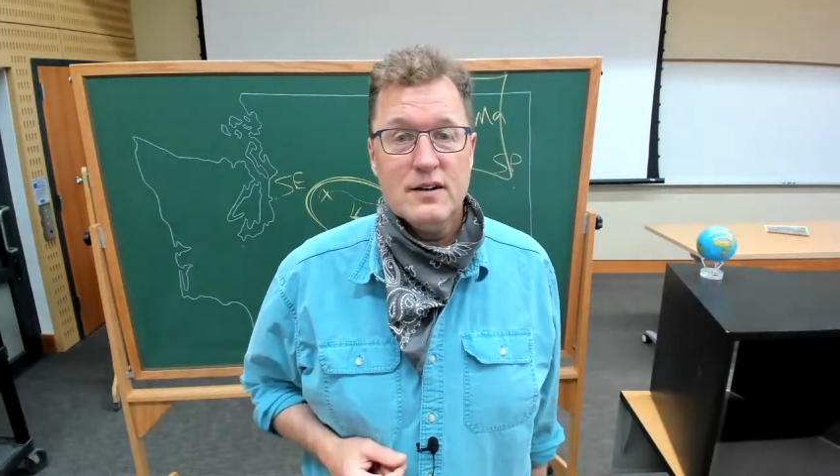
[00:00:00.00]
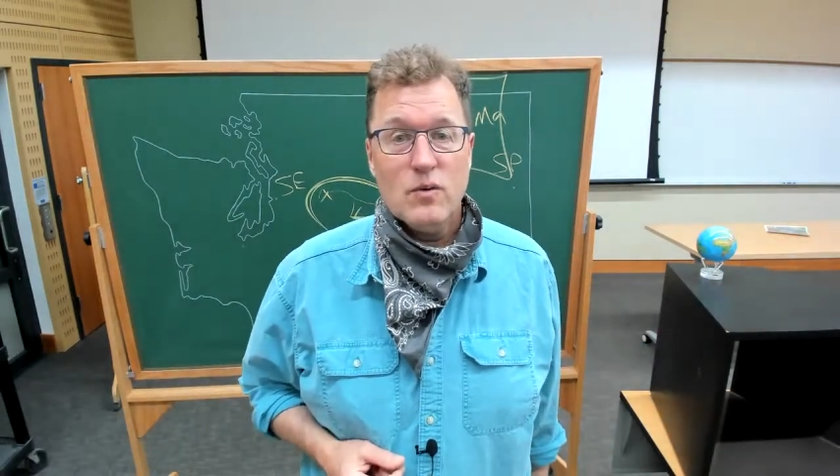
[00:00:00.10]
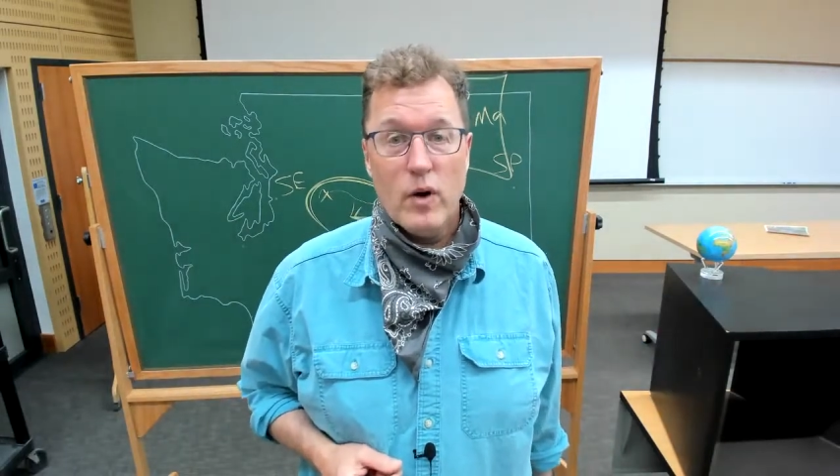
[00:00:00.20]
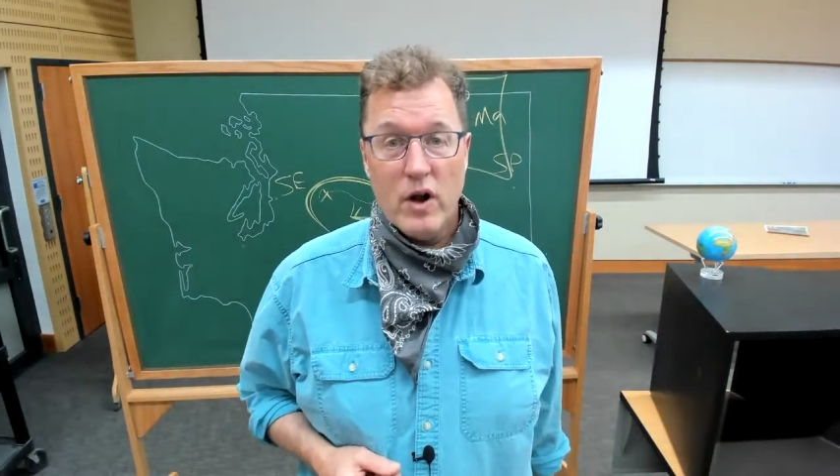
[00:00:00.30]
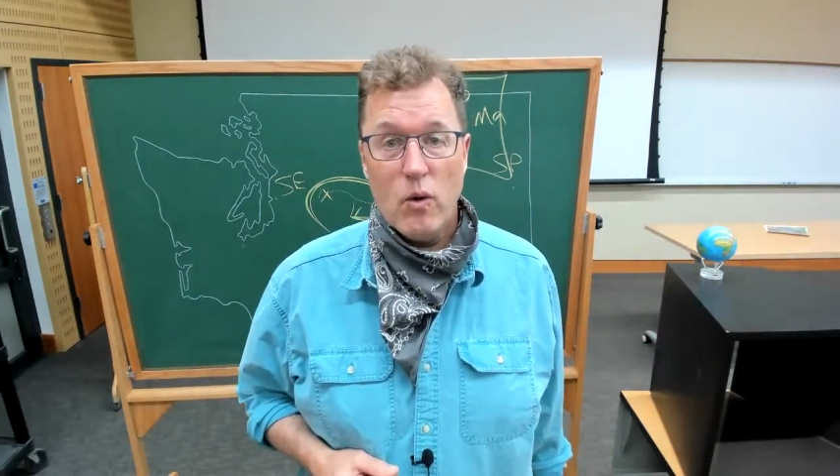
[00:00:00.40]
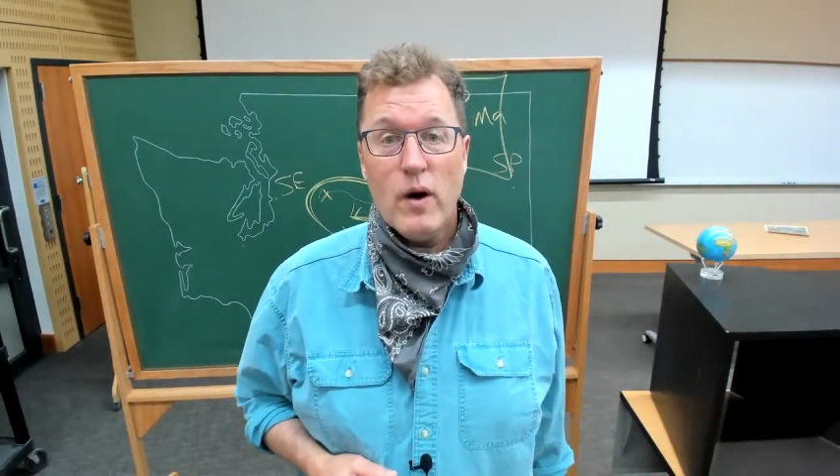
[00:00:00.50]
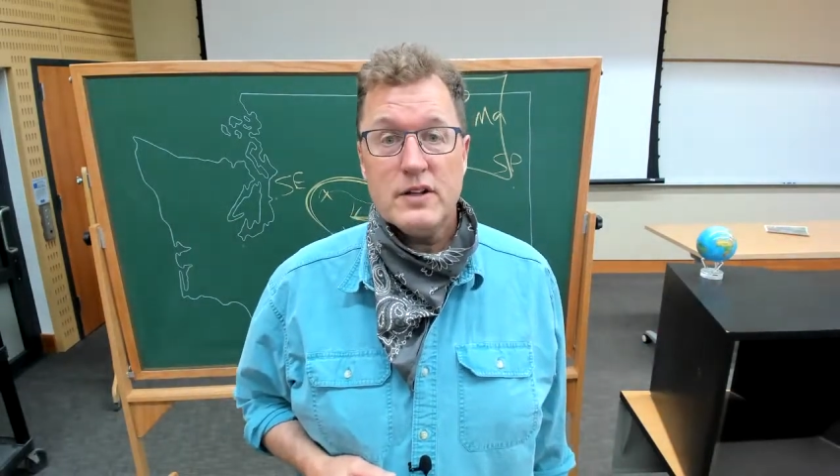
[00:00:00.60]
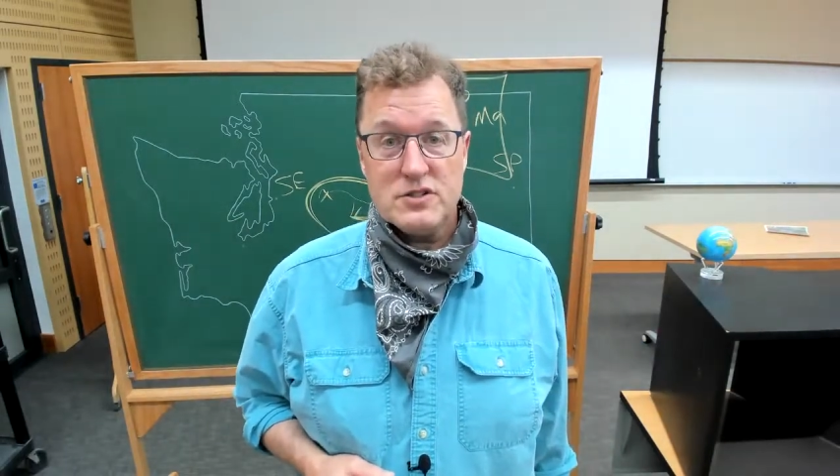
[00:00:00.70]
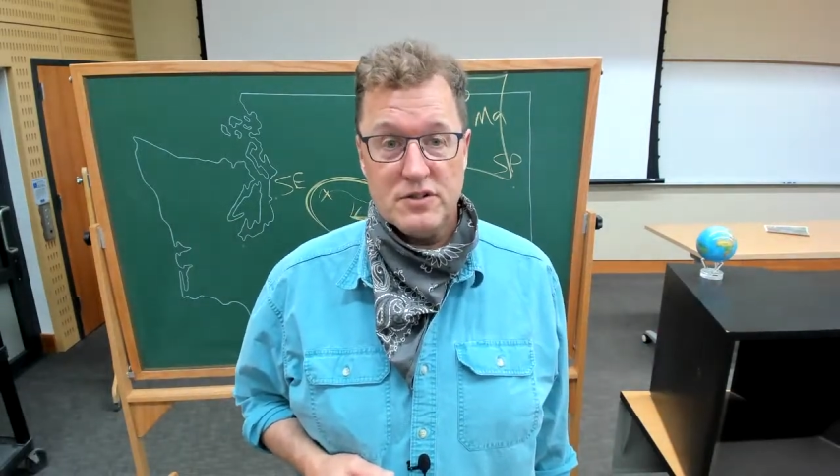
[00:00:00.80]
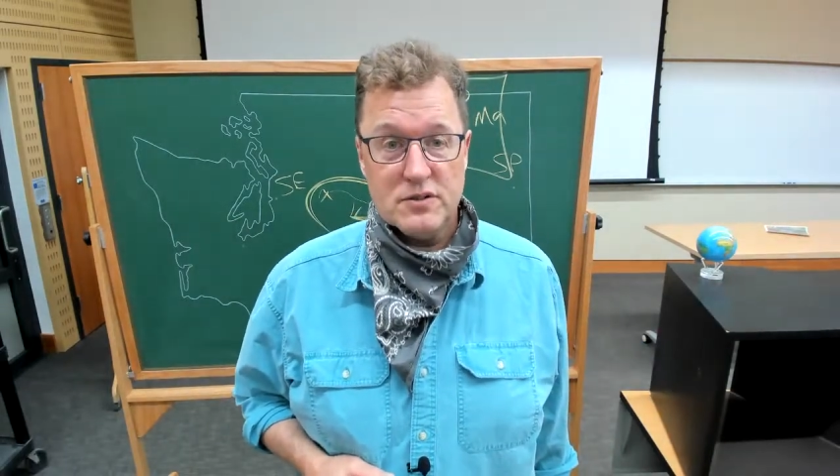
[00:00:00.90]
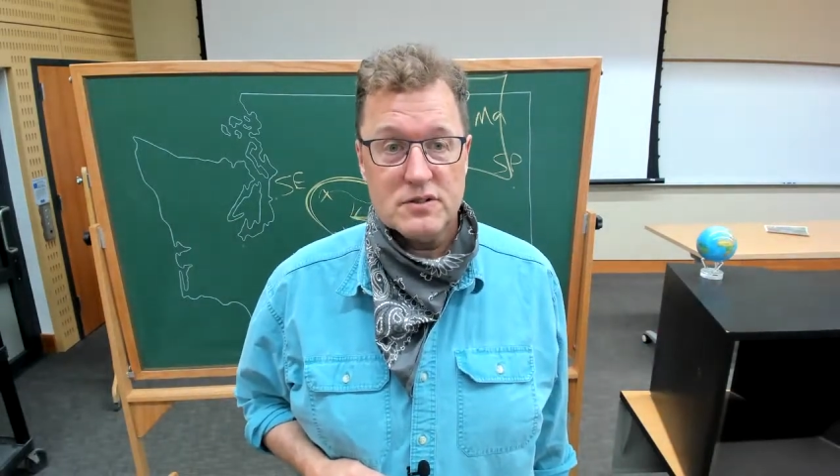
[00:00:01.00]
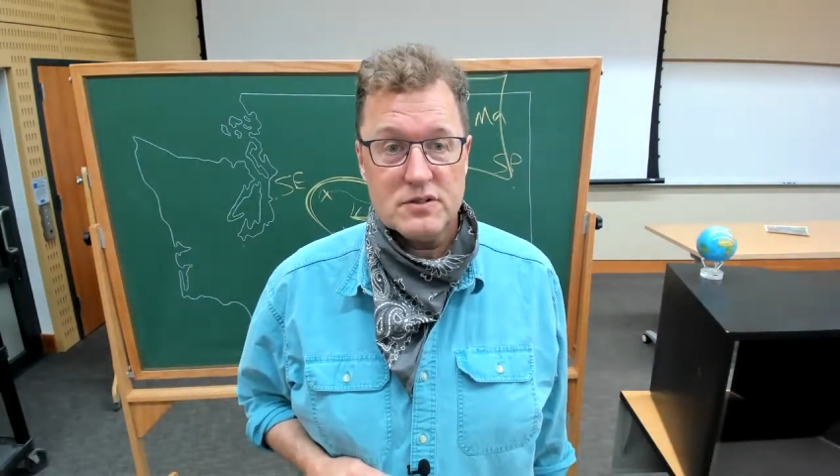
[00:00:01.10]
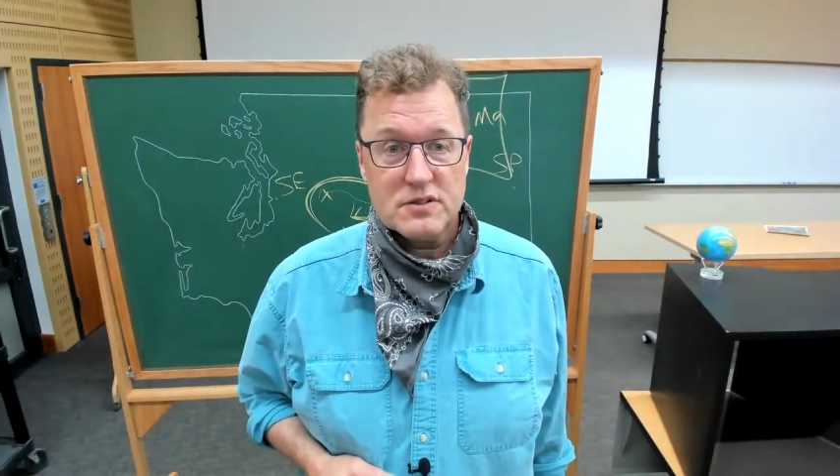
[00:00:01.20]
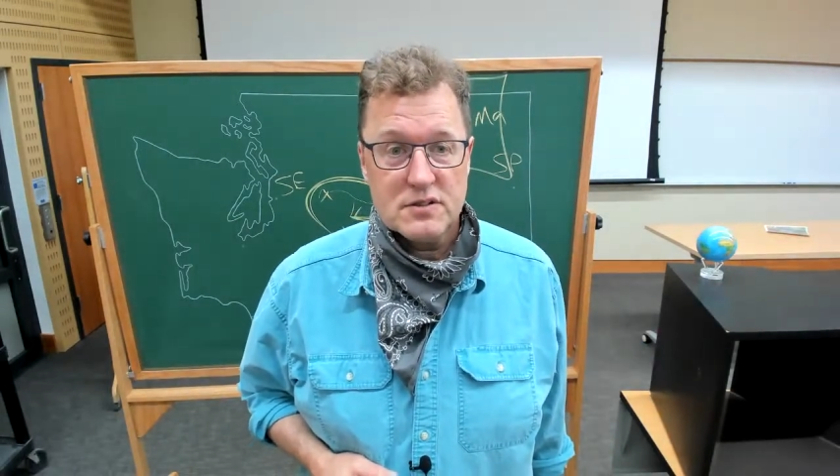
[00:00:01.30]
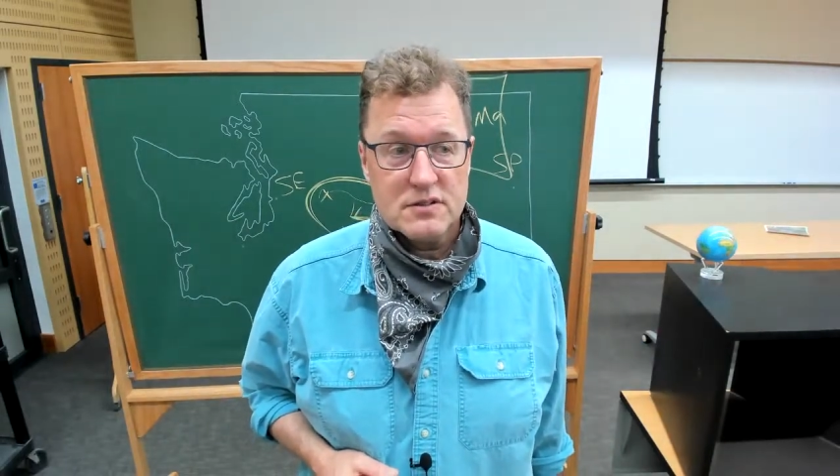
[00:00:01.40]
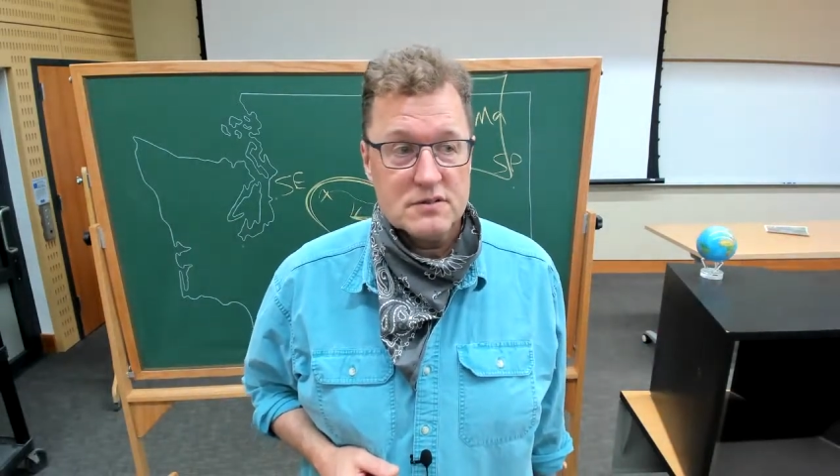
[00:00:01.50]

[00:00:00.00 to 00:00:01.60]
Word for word: 101 students,